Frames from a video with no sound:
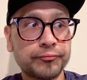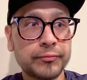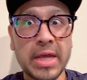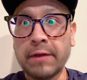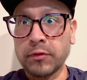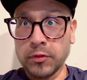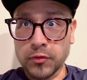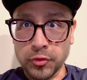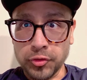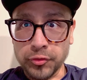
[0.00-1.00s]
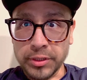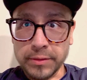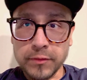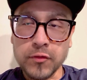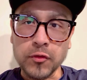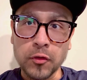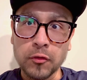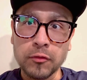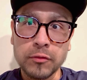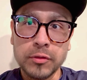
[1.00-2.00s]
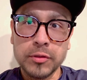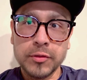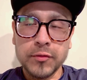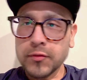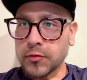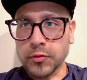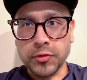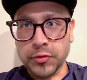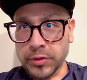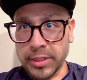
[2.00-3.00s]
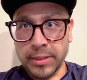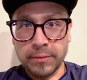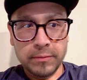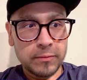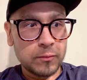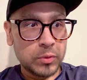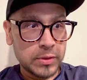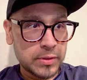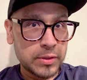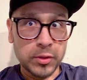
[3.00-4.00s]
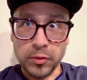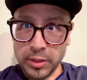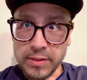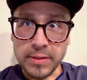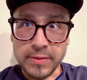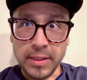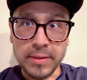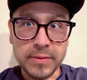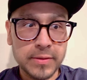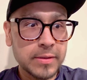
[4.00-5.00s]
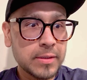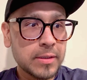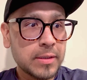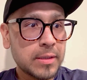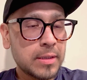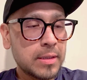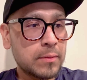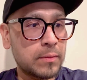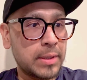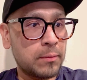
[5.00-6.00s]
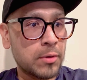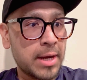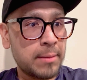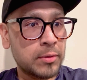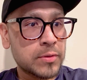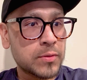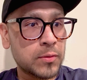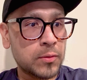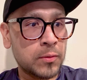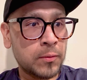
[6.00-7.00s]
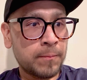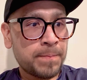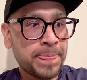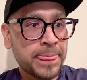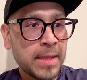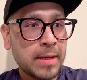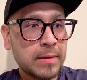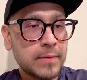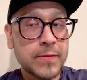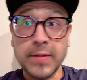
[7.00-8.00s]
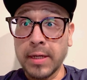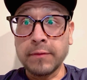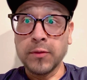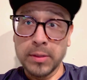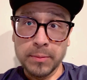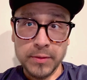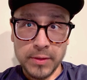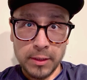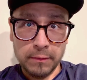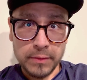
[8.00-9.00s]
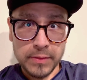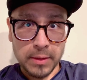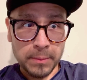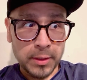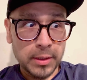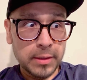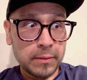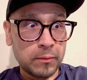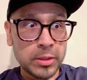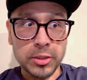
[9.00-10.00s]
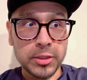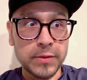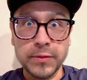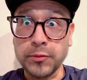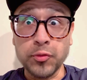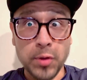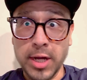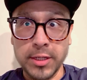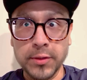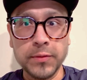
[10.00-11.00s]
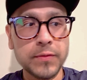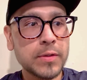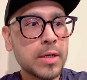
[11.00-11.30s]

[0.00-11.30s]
after the surgery. So surgery was a great success. We were able to save 20% of the stomach, which is great news.